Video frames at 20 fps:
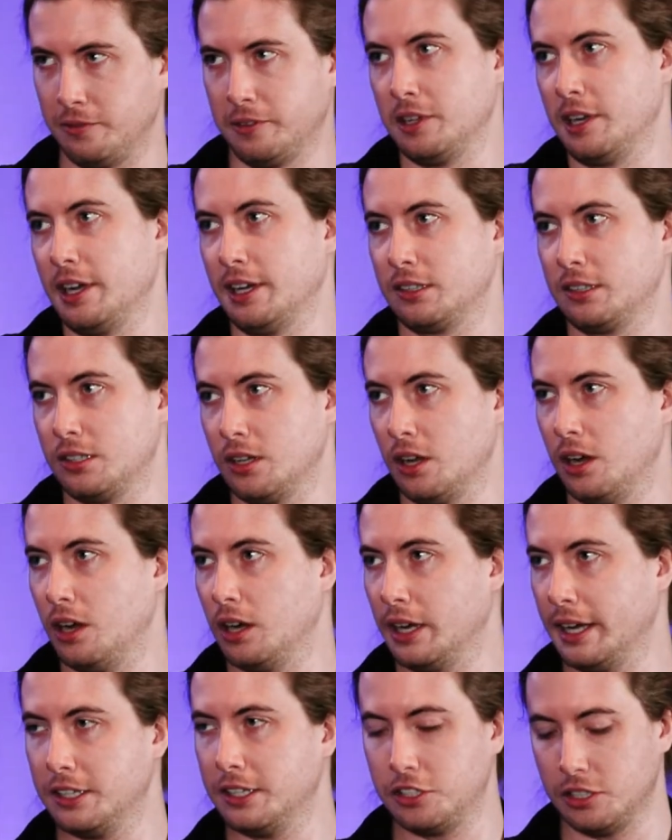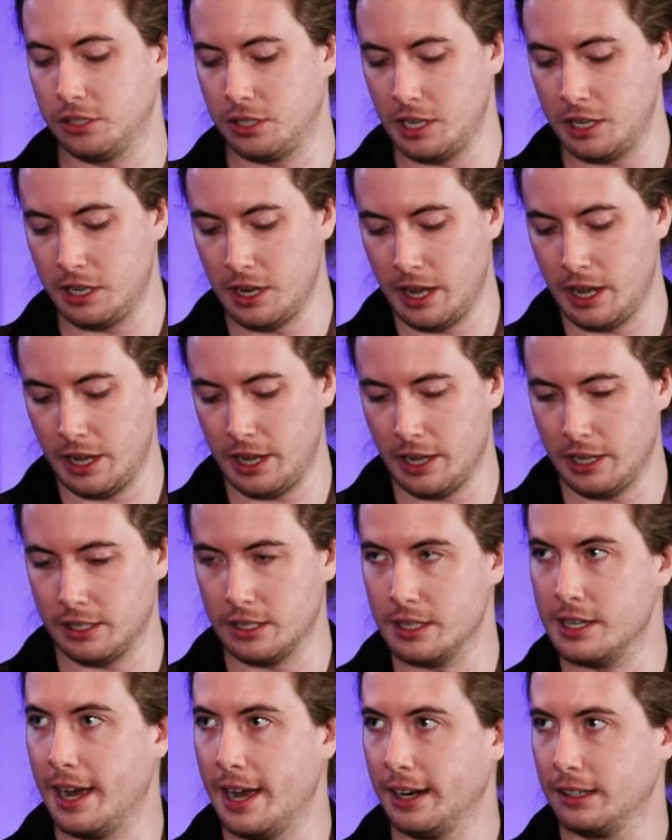for the next song. It's just he hits
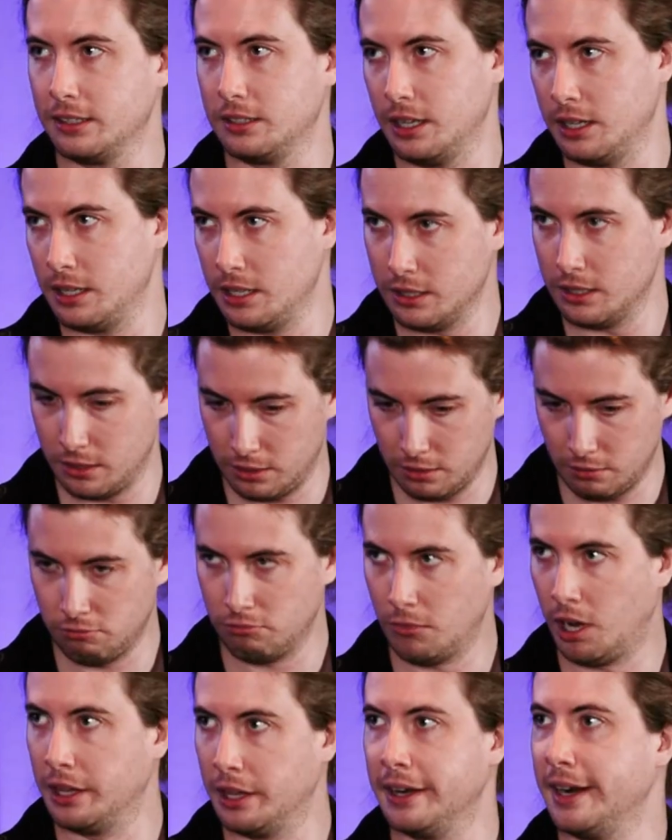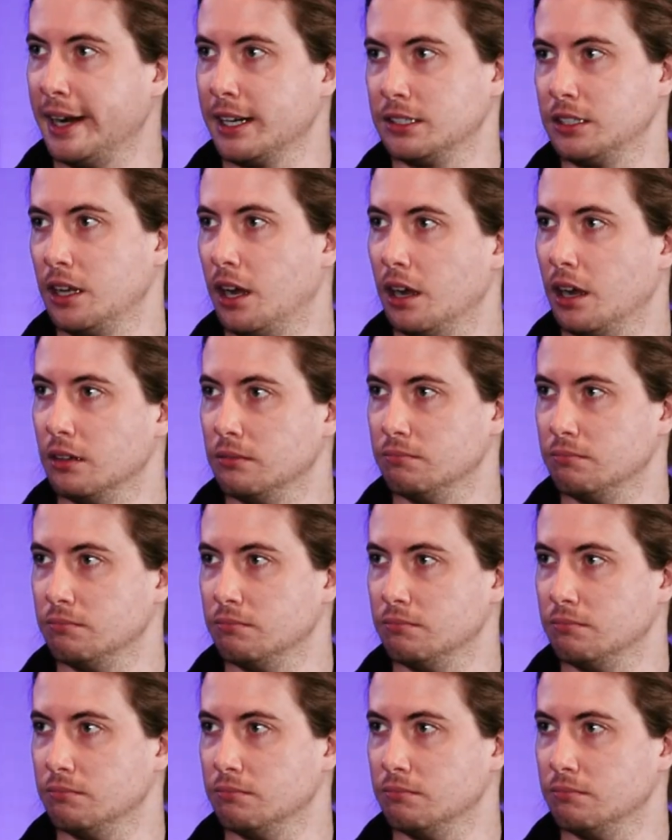next and he's on the next song.